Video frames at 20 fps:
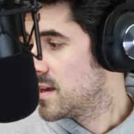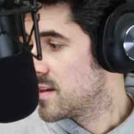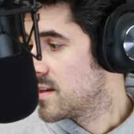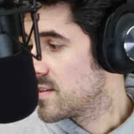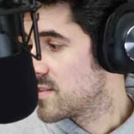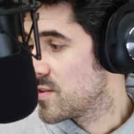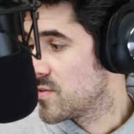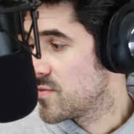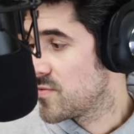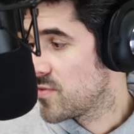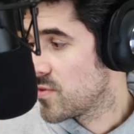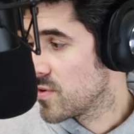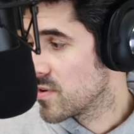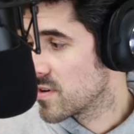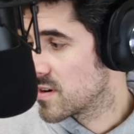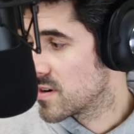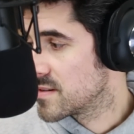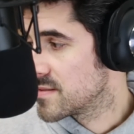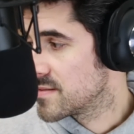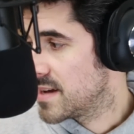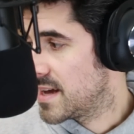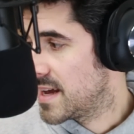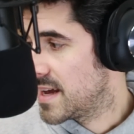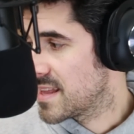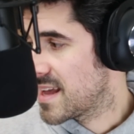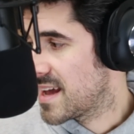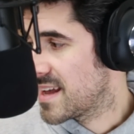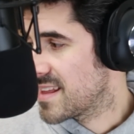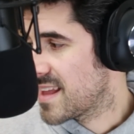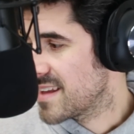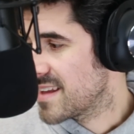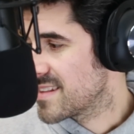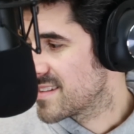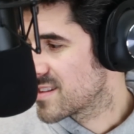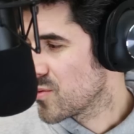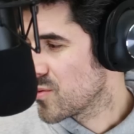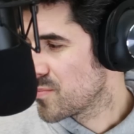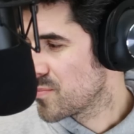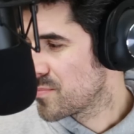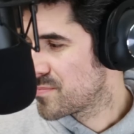So and I
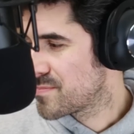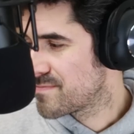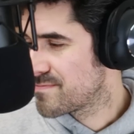don't